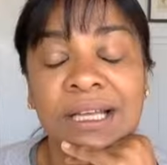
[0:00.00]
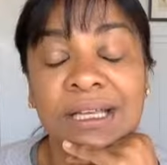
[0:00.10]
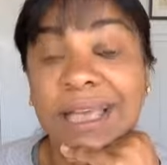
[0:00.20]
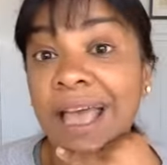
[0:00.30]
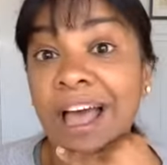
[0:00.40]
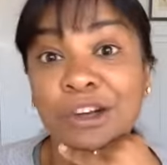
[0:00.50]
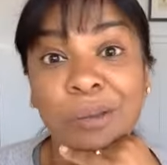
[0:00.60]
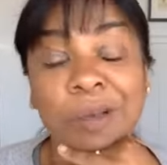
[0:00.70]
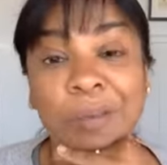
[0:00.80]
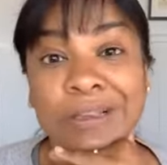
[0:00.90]
Yeah, I know
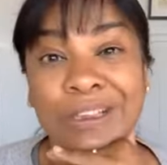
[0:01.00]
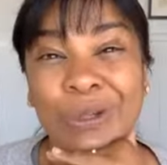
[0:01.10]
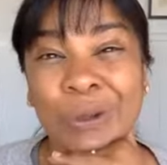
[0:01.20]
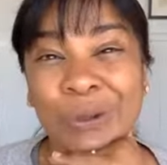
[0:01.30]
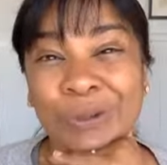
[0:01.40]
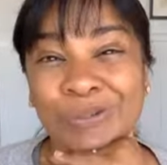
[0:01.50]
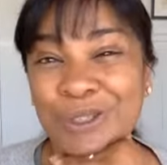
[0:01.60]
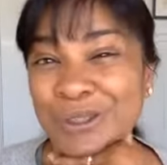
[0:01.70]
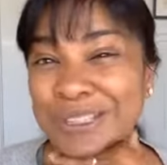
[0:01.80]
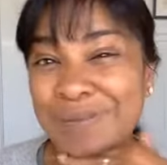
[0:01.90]
people who join this